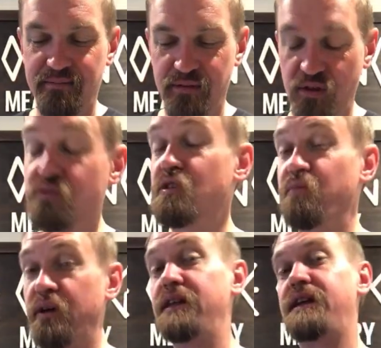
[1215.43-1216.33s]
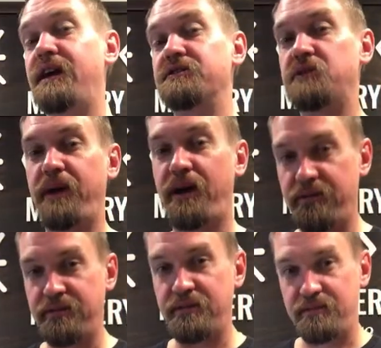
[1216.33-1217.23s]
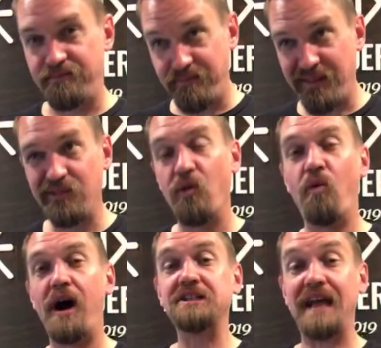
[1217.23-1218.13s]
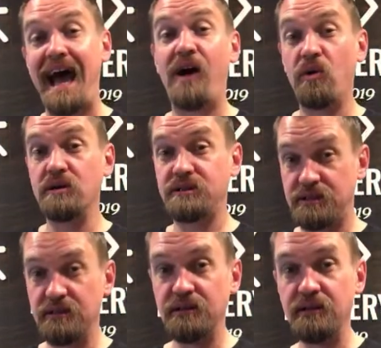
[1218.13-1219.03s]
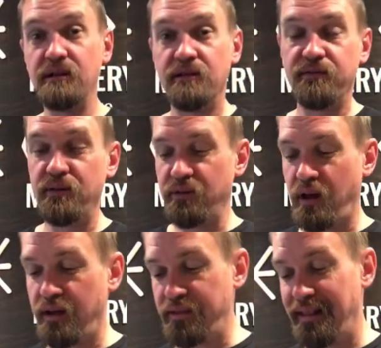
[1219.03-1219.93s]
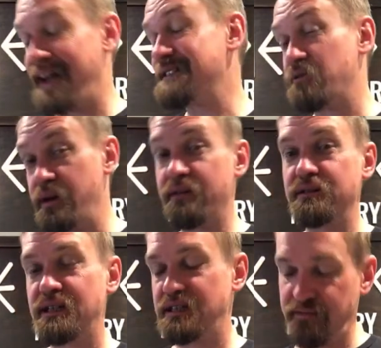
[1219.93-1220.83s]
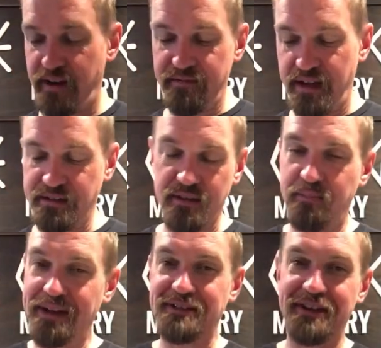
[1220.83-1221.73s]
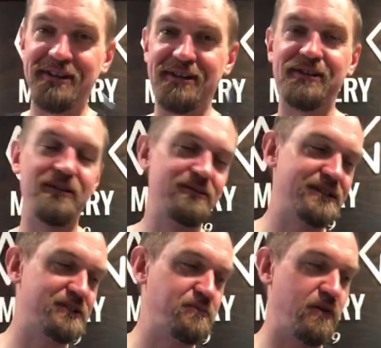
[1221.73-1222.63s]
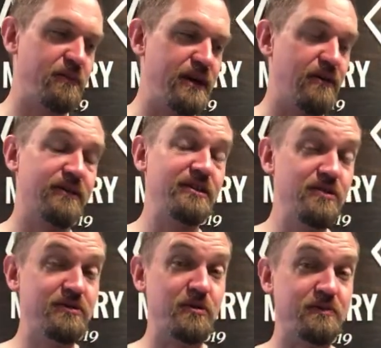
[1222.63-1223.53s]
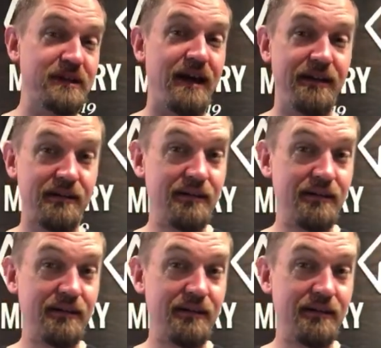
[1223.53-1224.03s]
YouTube really cares about the watch hours for the last 365 days. So the best thing you can do to support me on the YouTube side